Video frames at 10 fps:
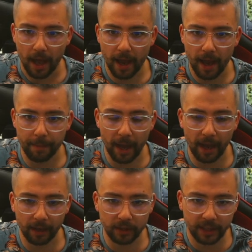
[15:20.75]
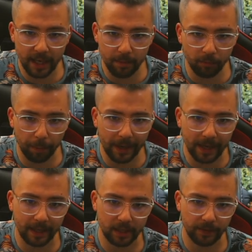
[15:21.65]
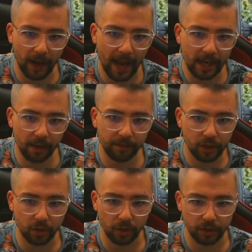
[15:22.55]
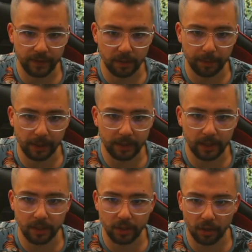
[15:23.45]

And keep repeating this for any of the source visibilities.